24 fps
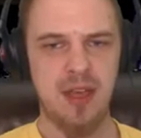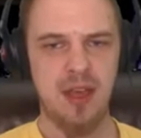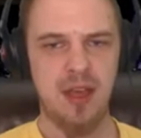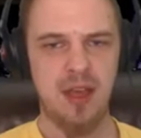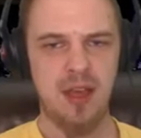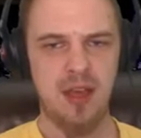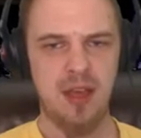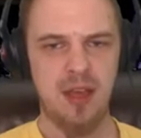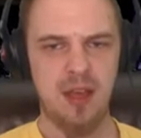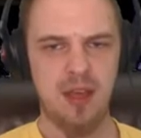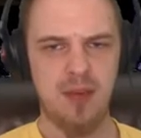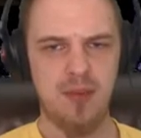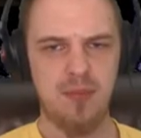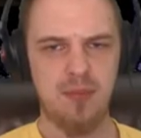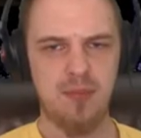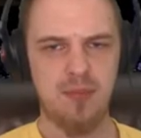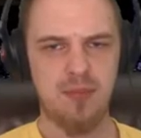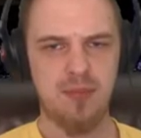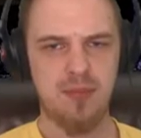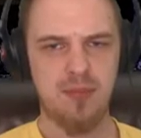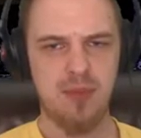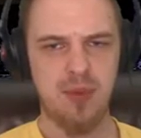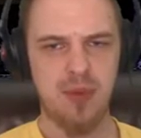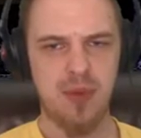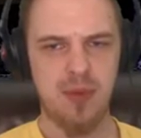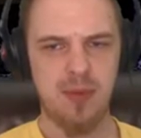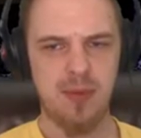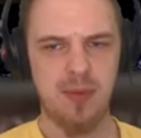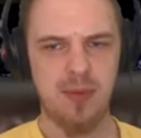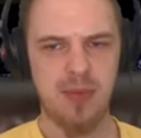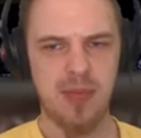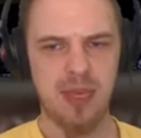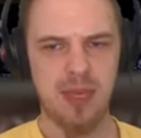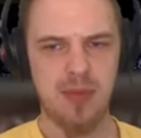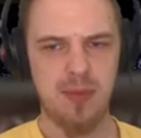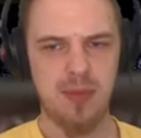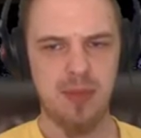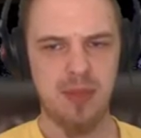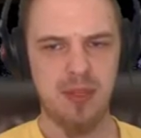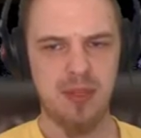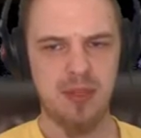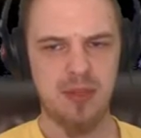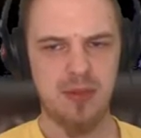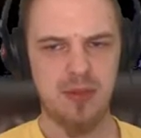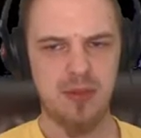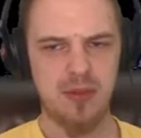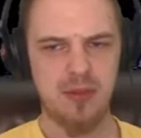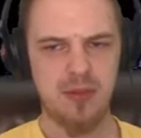Probably pick up a
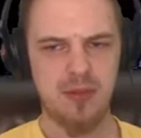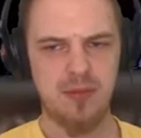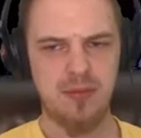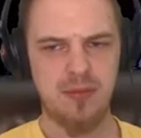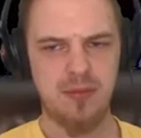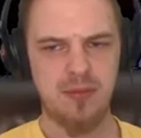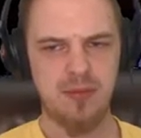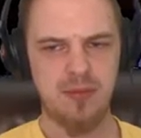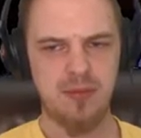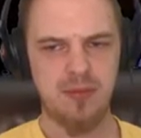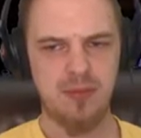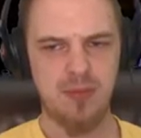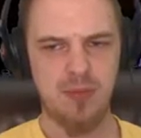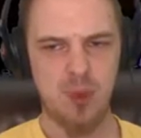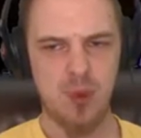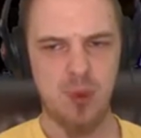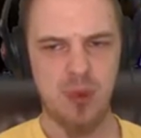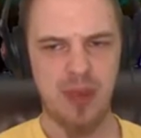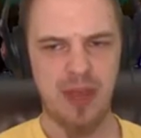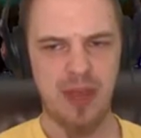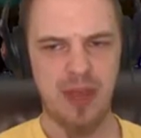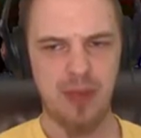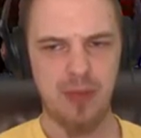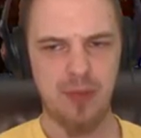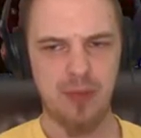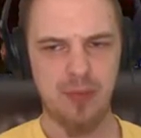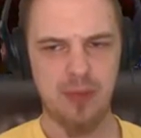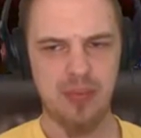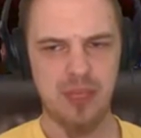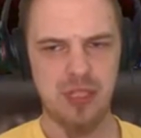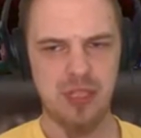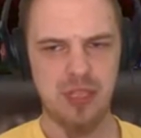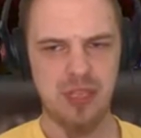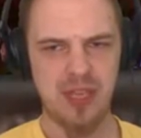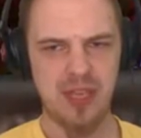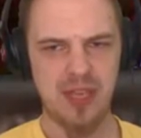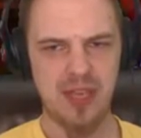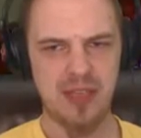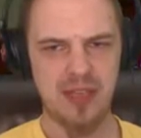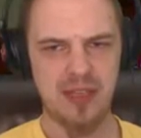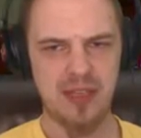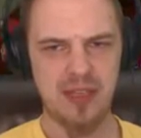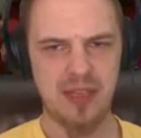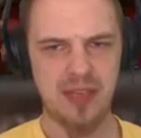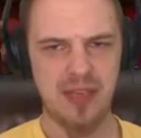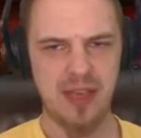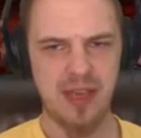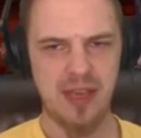little more health
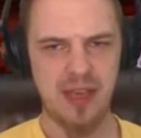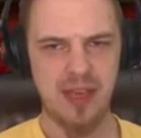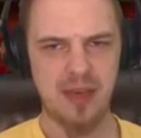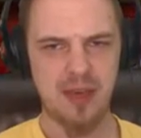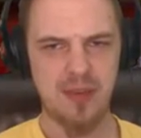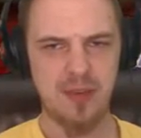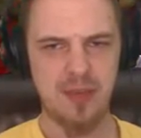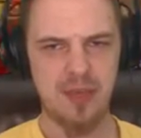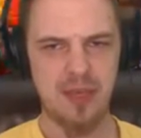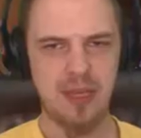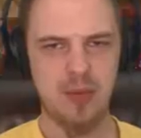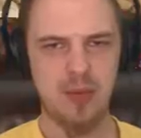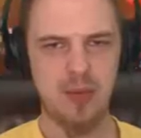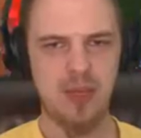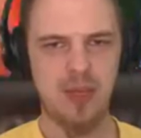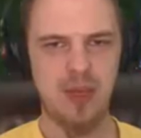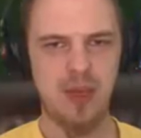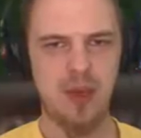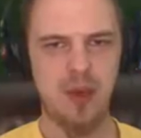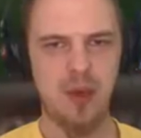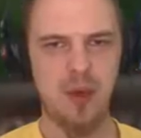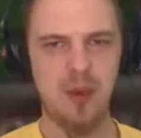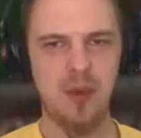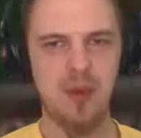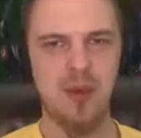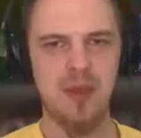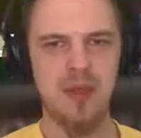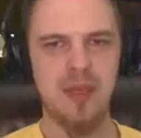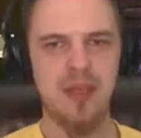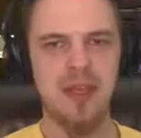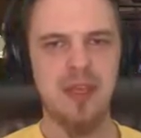regen. Yeah, there we go.